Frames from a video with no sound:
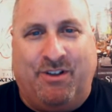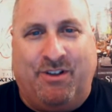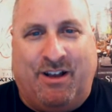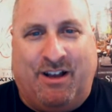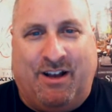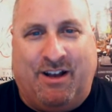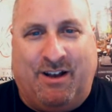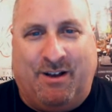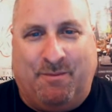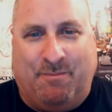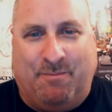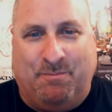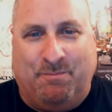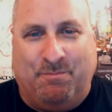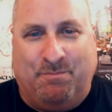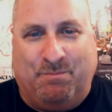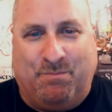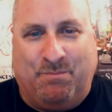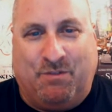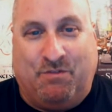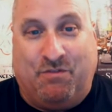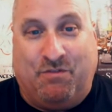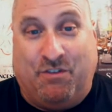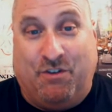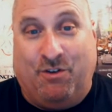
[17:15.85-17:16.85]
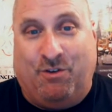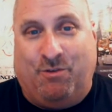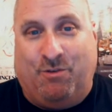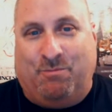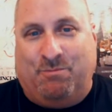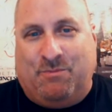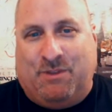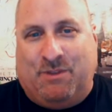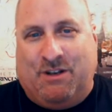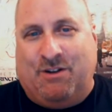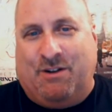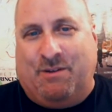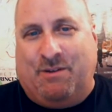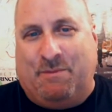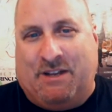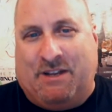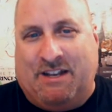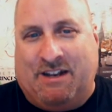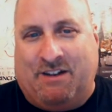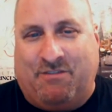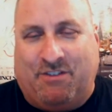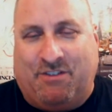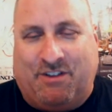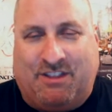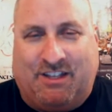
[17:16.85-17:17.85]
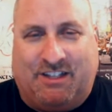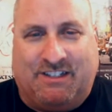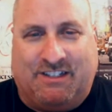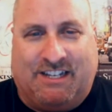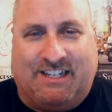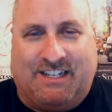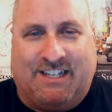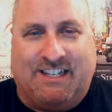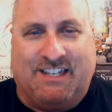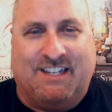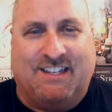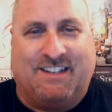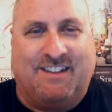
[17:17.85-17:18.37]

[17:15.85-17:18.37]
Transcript: the film. You know what I mean? Everything